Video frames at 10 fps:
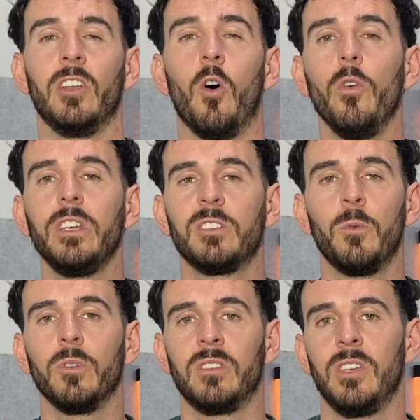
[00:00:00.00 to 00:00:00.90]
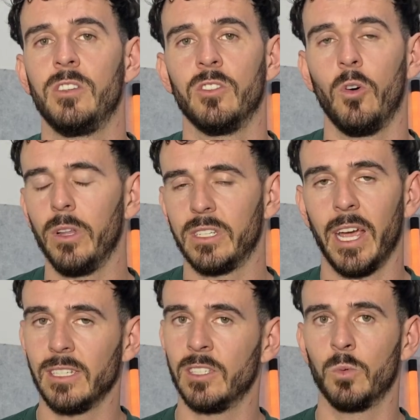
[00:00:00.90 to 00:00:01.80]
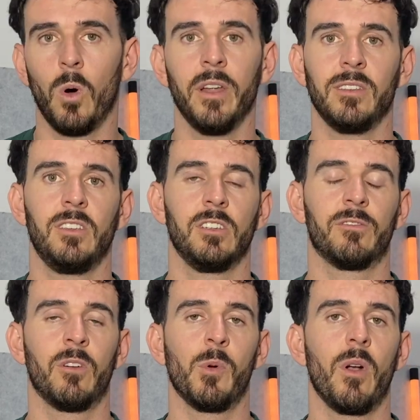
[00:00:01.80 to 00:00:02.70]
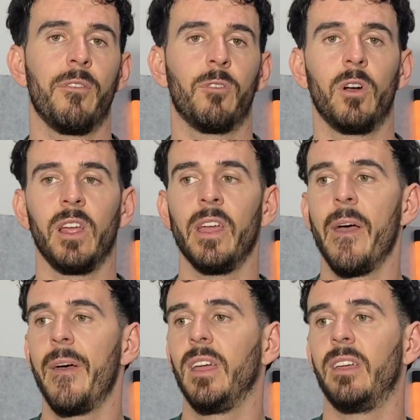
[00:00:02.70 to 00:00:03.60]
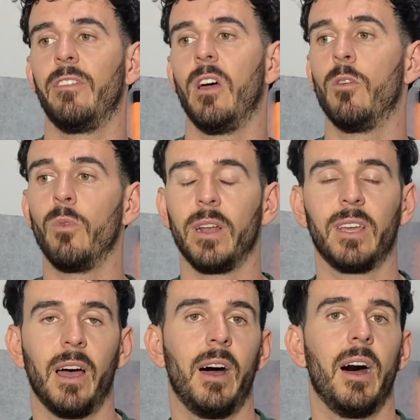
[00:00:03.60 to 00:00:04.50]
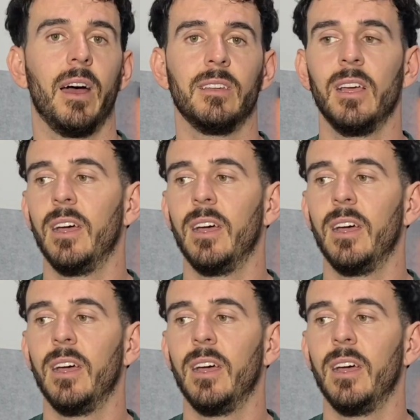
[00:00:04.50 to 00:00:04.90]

All these small decisions, all it takes is one decision from a referee, give it a red card,